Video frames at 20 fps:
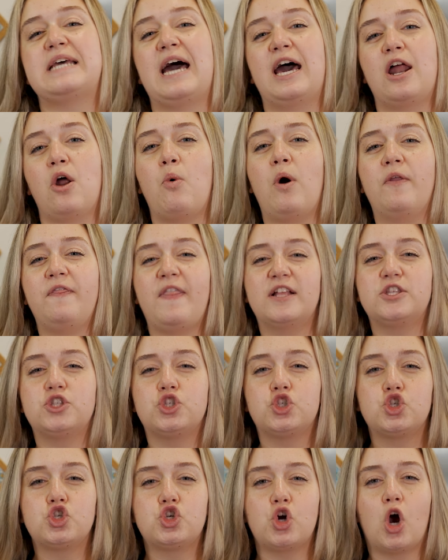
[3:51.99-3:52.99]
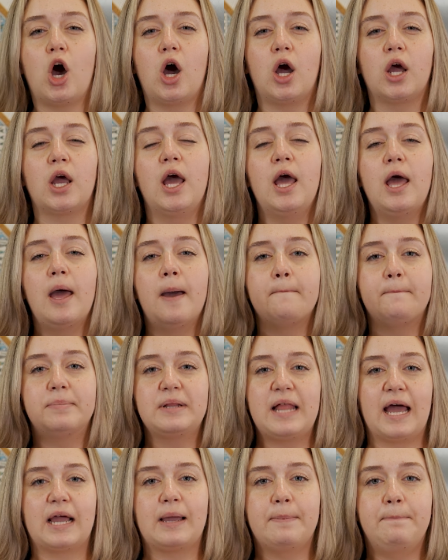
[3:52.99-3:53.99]
I don't want that strong
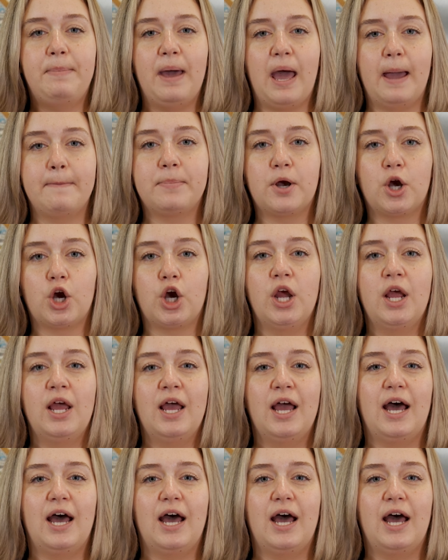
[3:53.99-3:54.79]
black pepper,